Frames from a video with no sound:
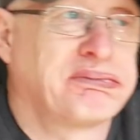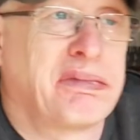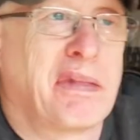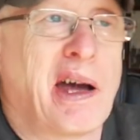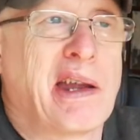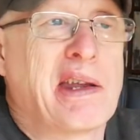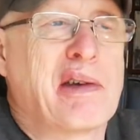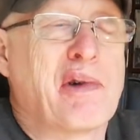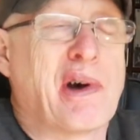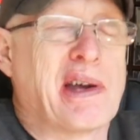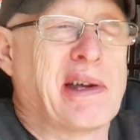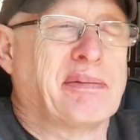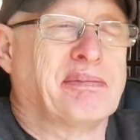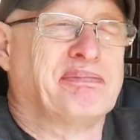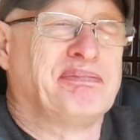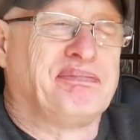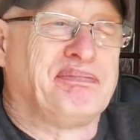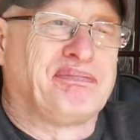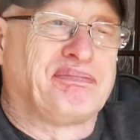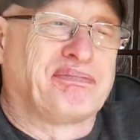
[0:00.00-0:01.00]
Anyway,
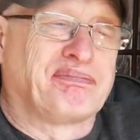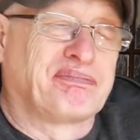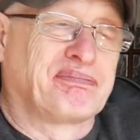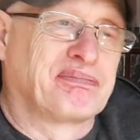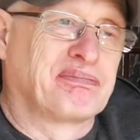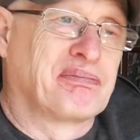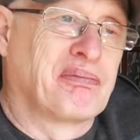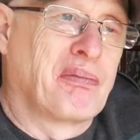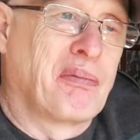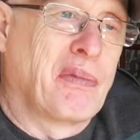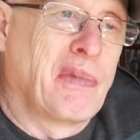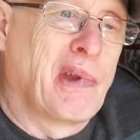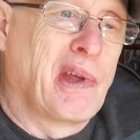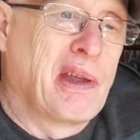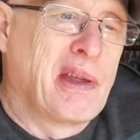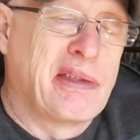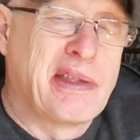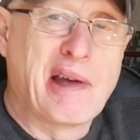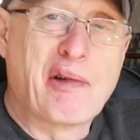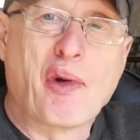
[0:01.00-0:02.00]

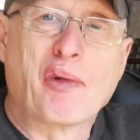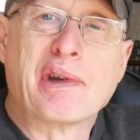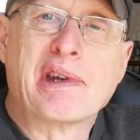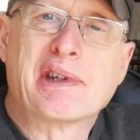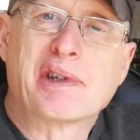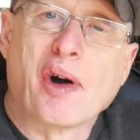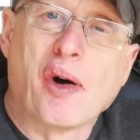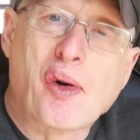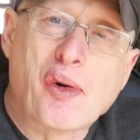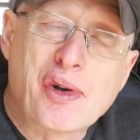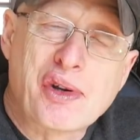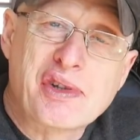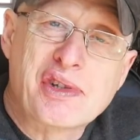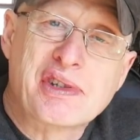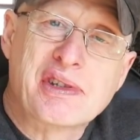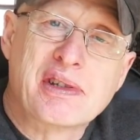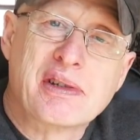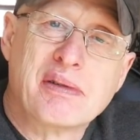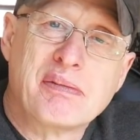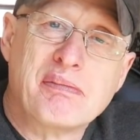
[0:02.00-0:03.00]
they're only
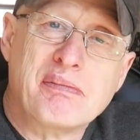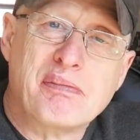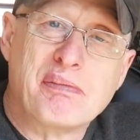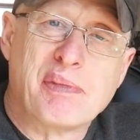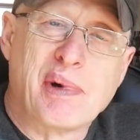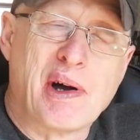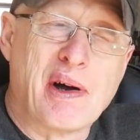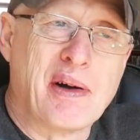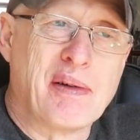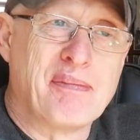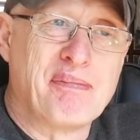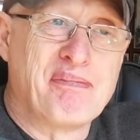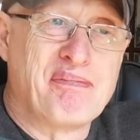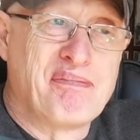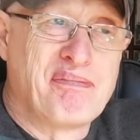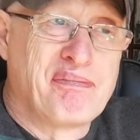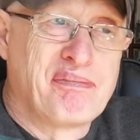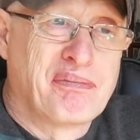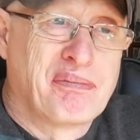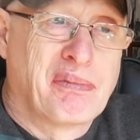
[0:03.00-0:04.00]
dogs but
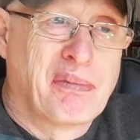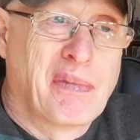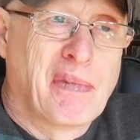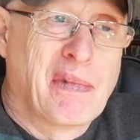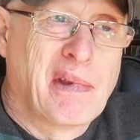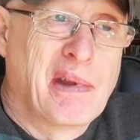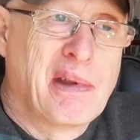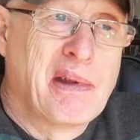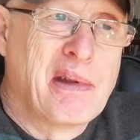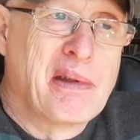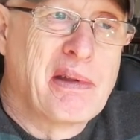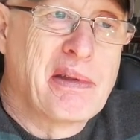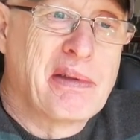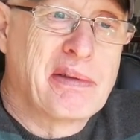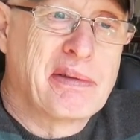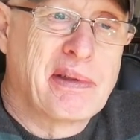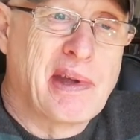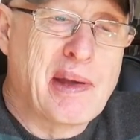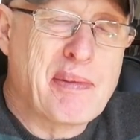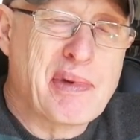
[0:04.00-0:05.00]

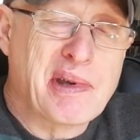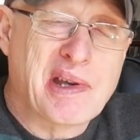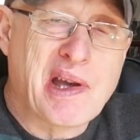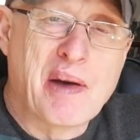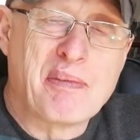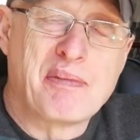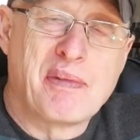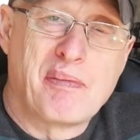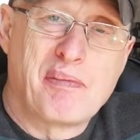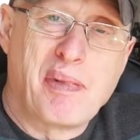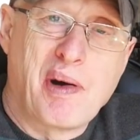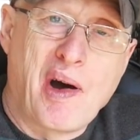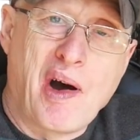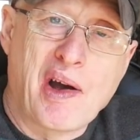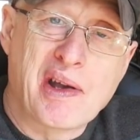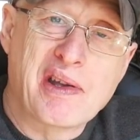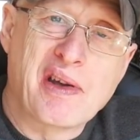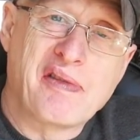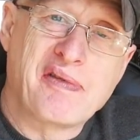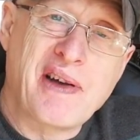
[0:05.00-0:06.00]
they become
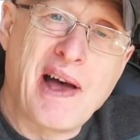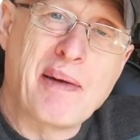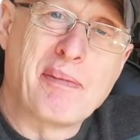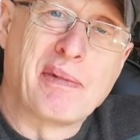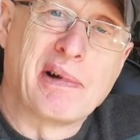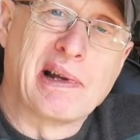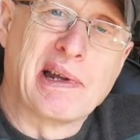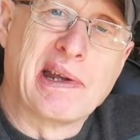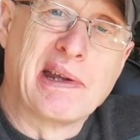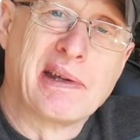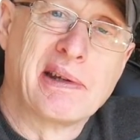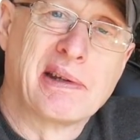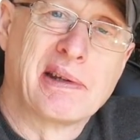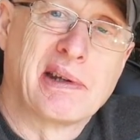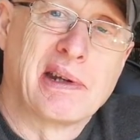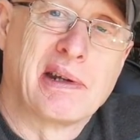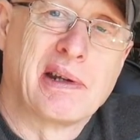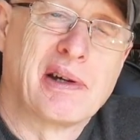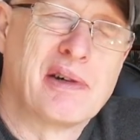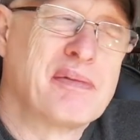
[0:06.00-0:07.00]
part of your family.
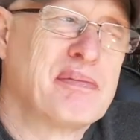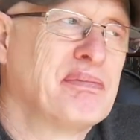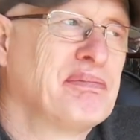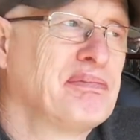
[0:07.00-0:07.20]
You know?